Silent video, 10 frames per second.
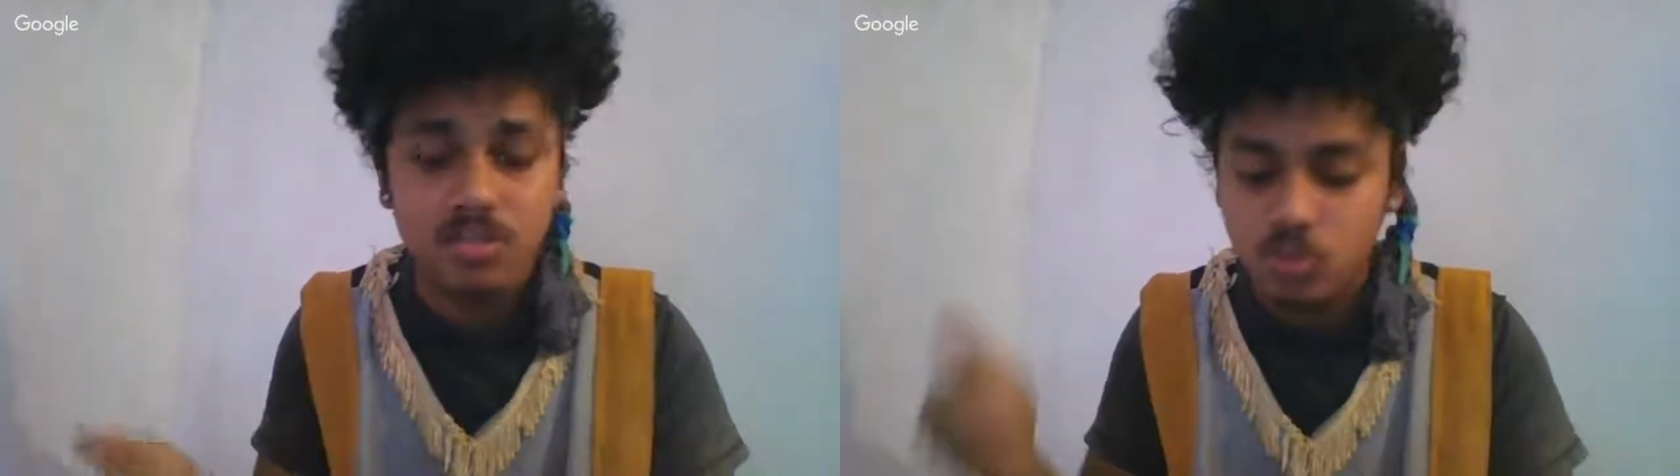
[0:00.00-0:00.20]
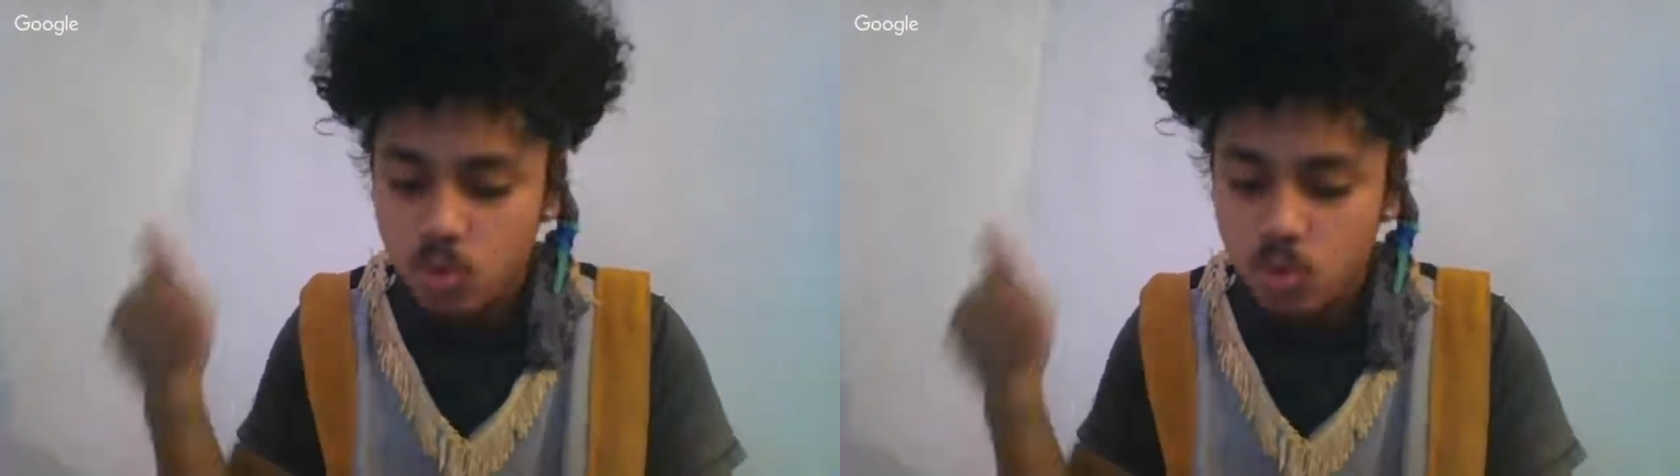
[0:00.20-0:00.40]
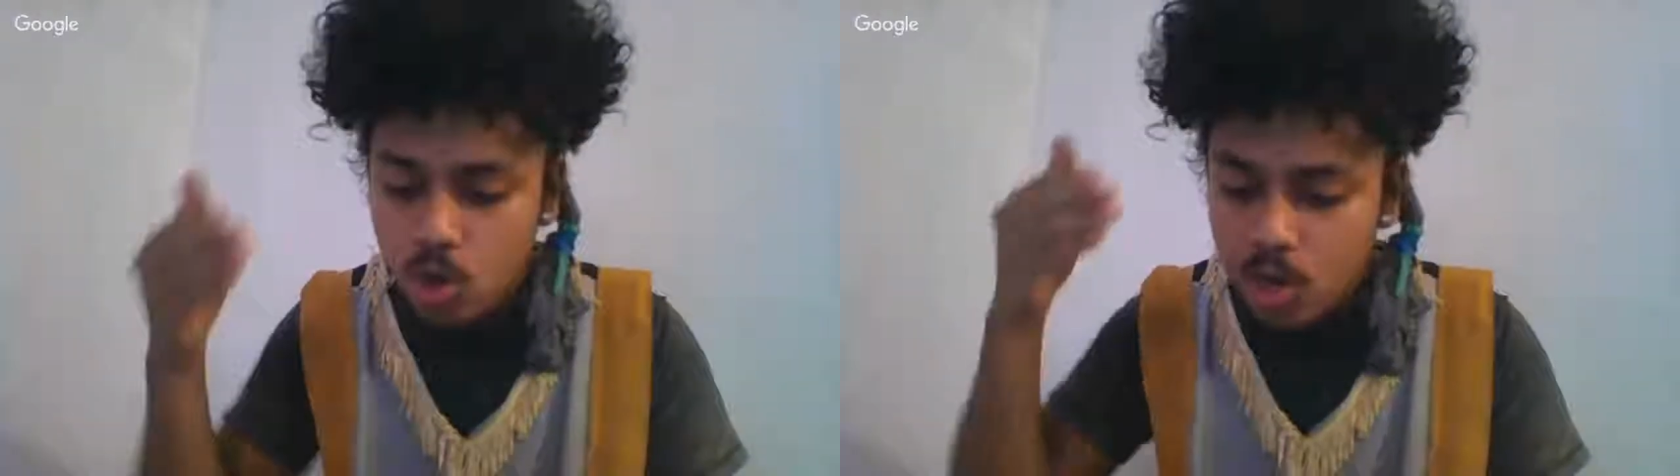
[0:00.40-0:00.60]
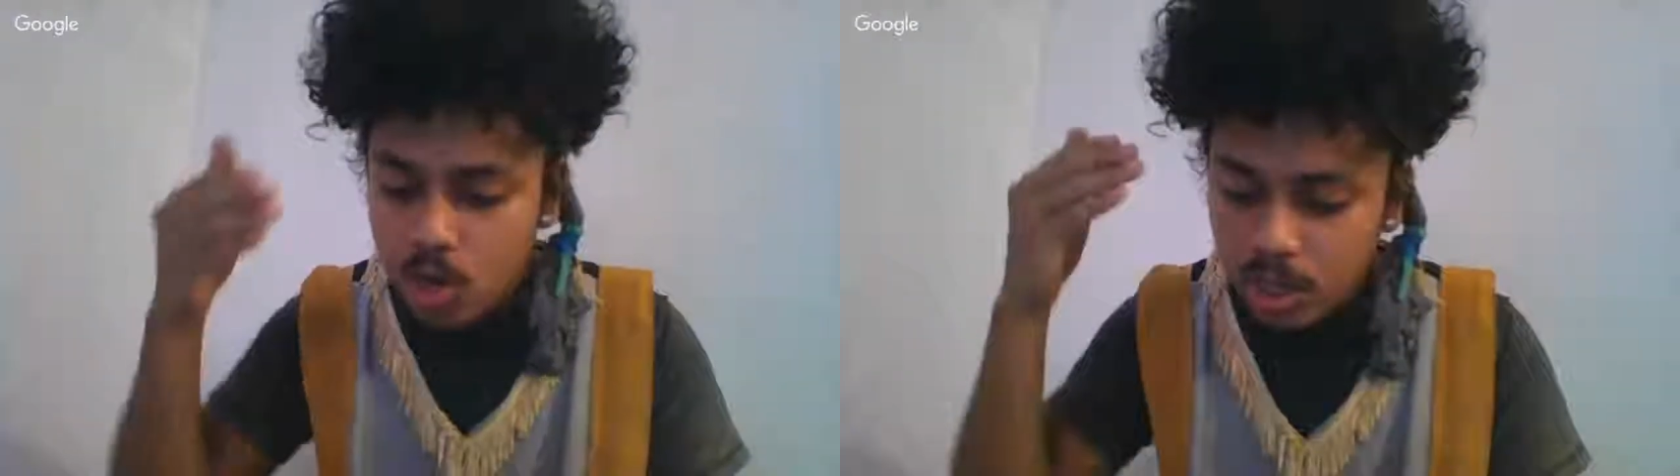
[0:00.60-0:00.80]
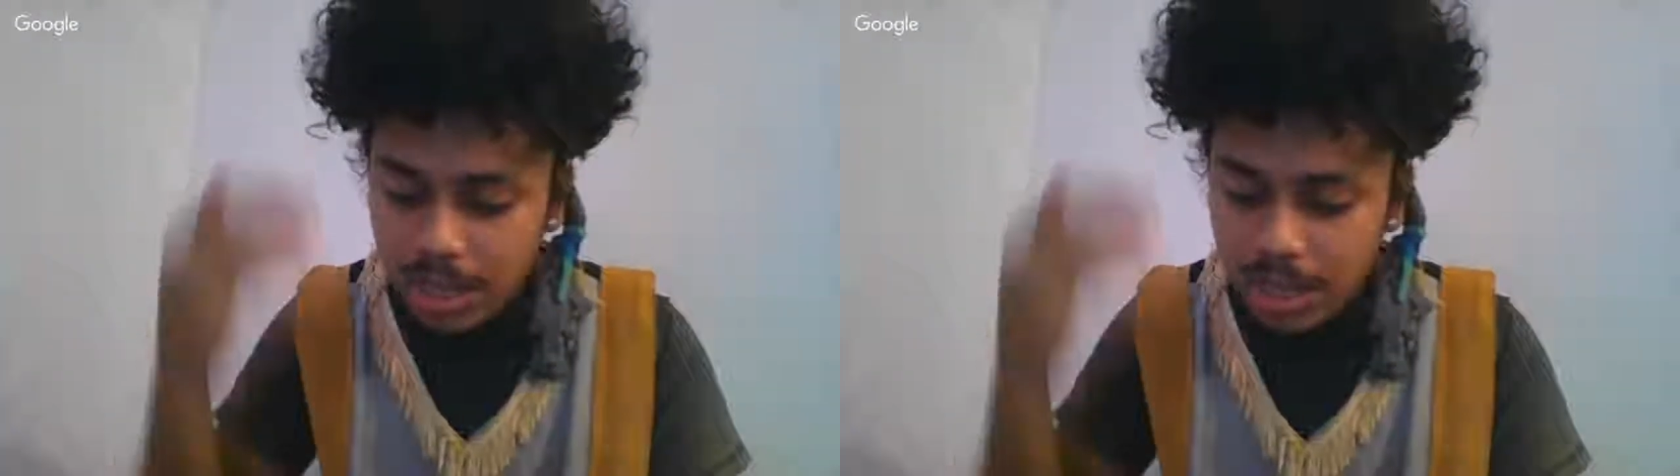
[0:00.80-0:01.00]
So
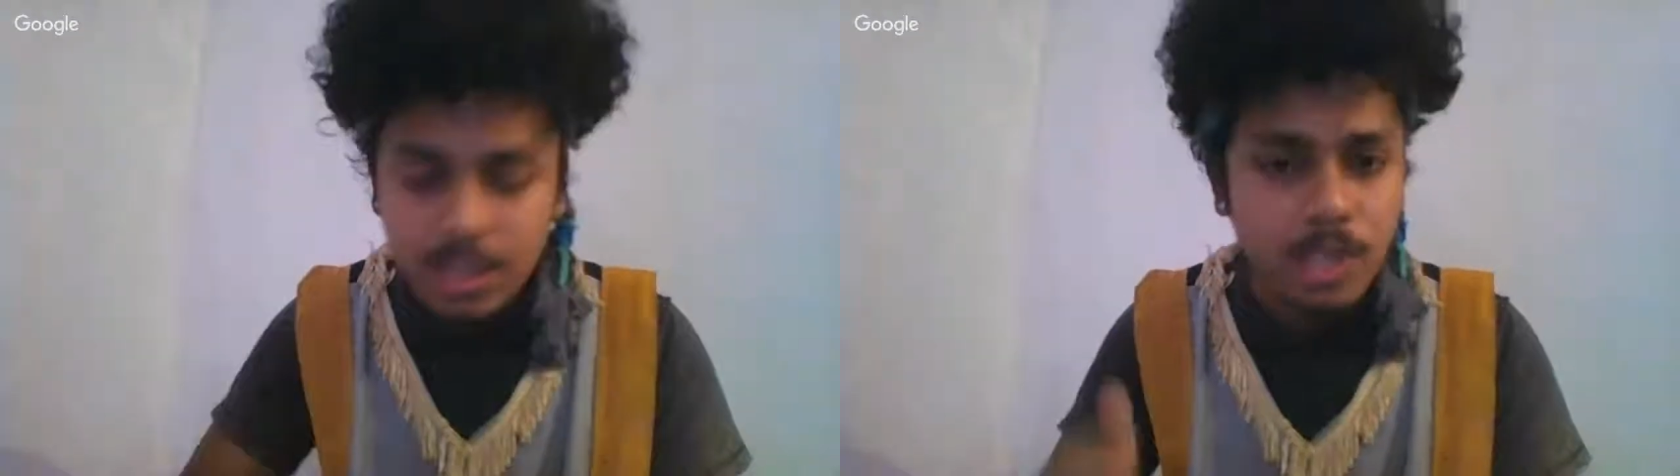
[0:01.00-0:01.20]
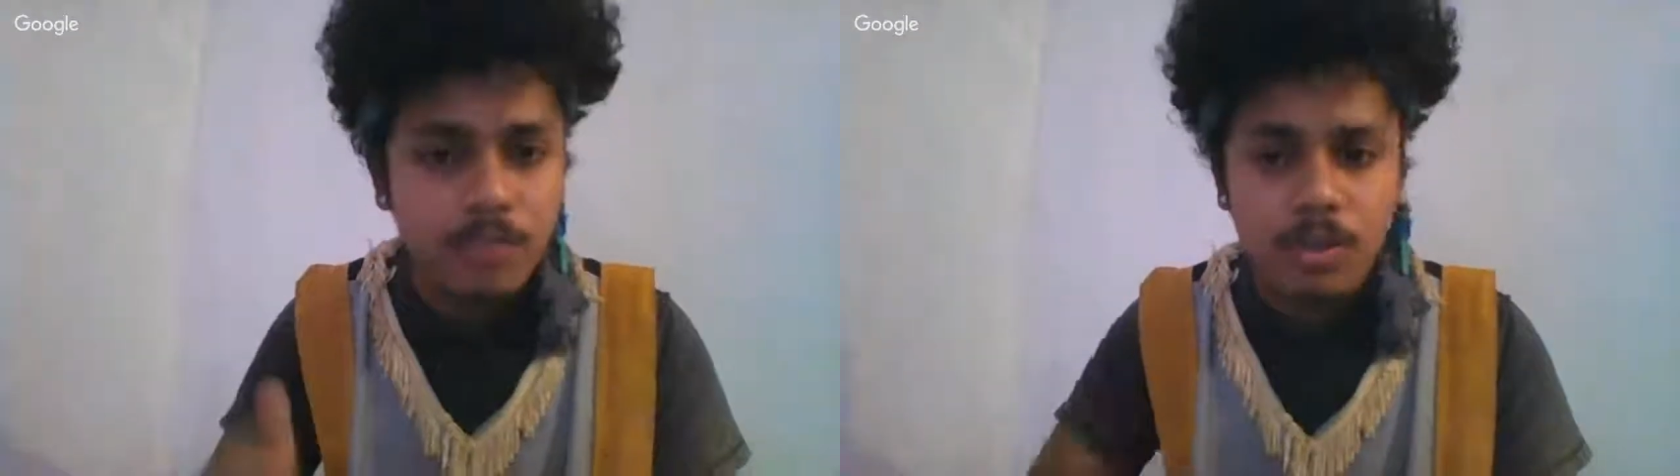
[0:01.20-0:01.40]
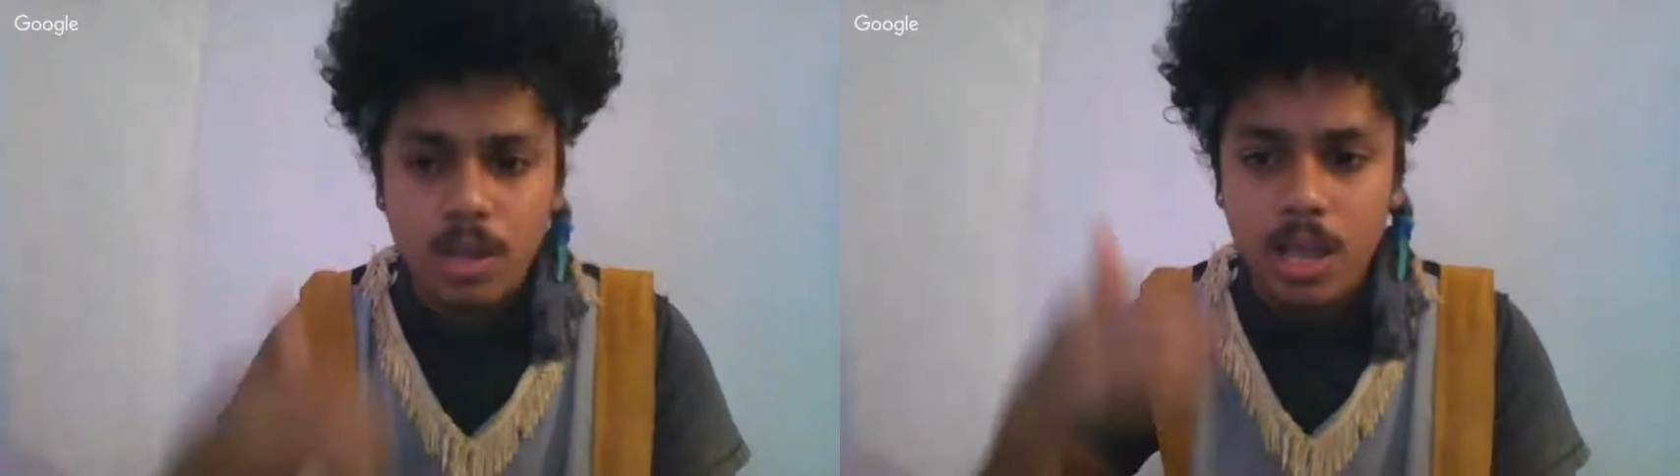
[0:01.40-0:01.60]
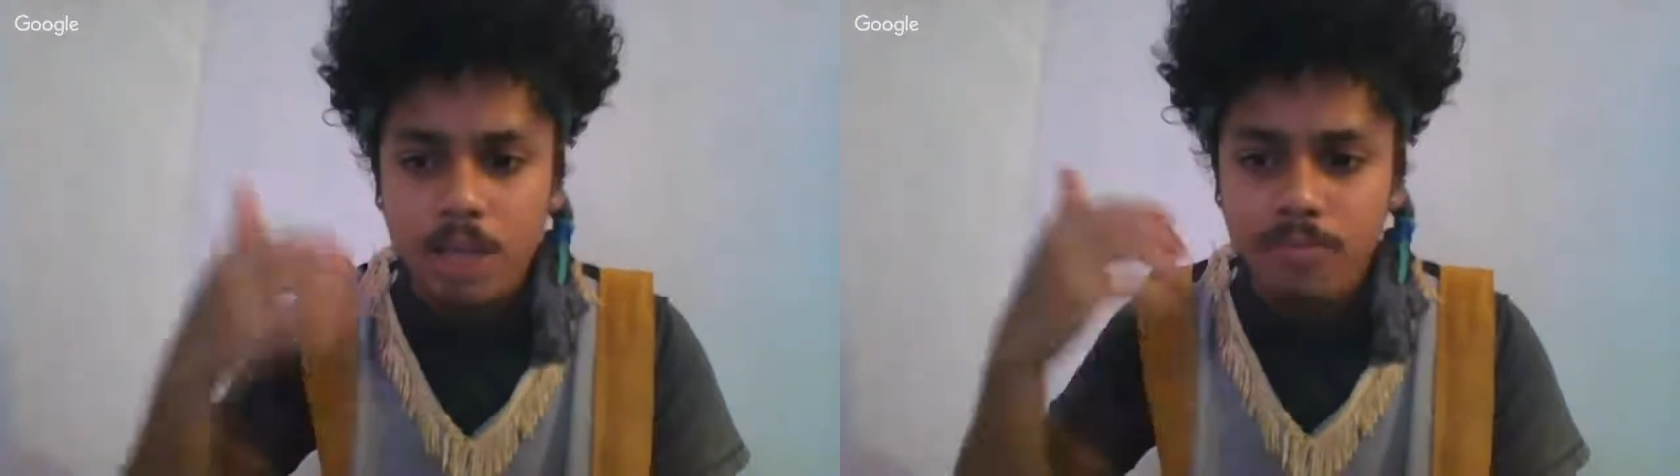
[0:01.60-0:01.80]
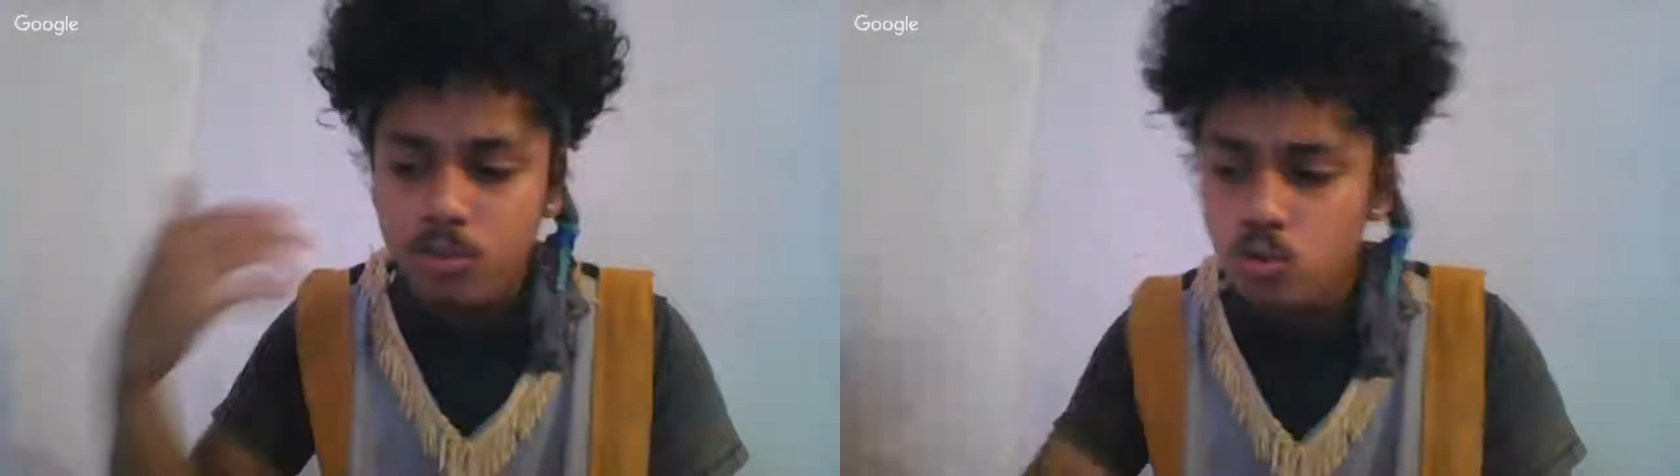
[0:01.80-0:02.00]
hey,
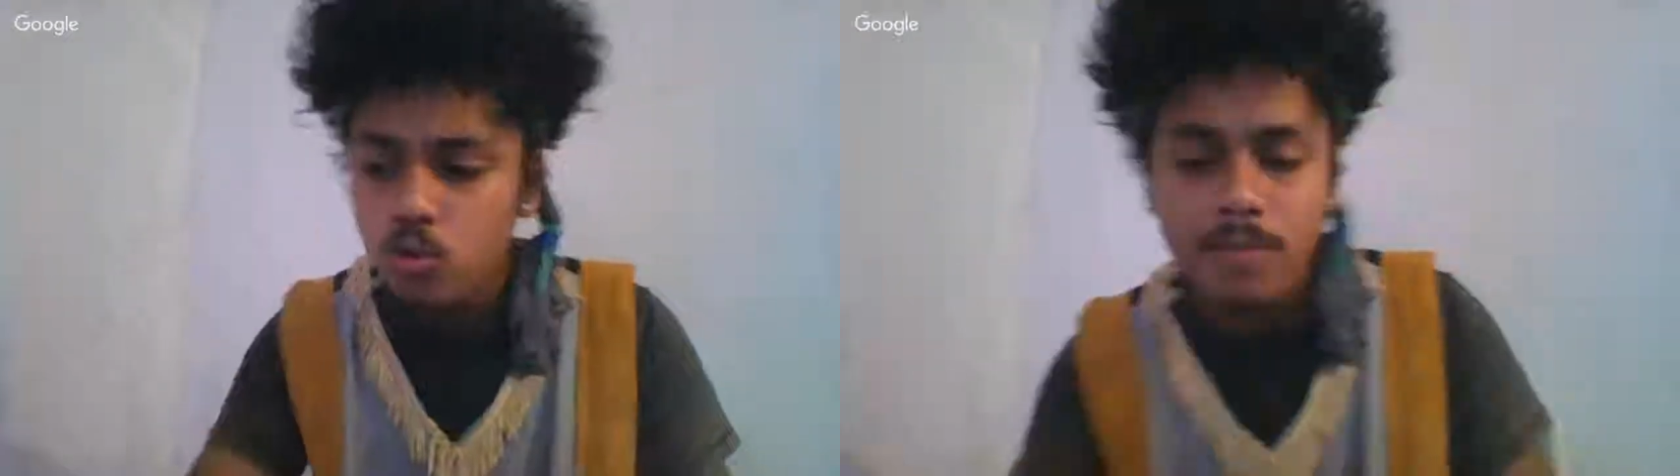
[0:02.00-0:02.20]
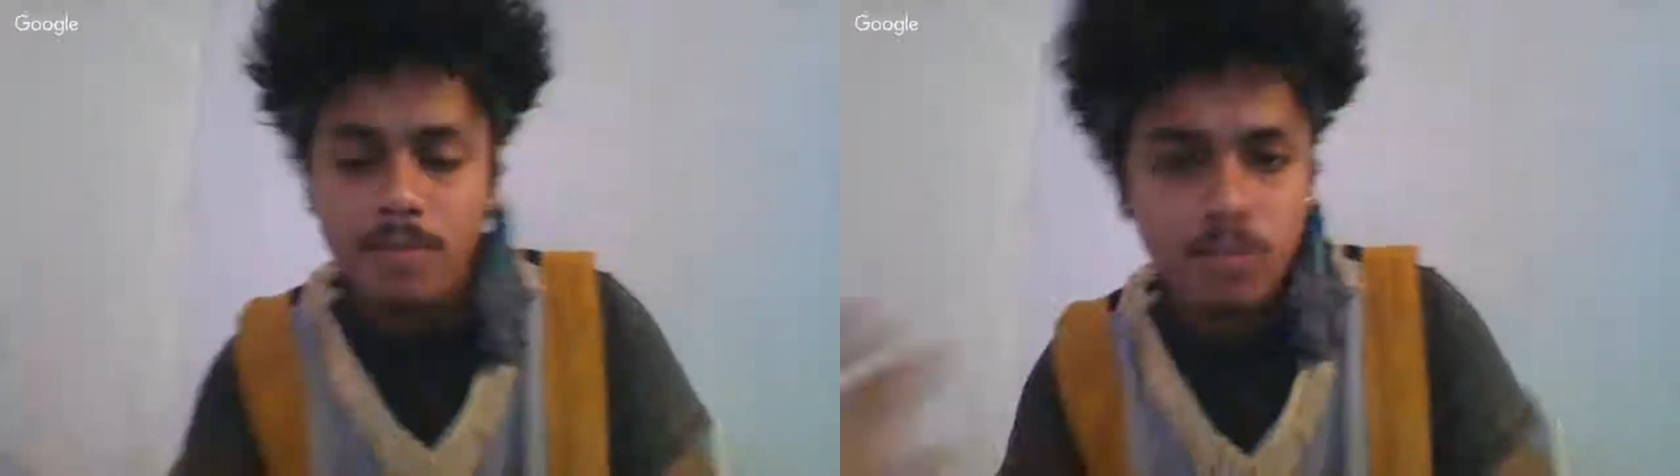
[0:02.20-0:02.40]
if you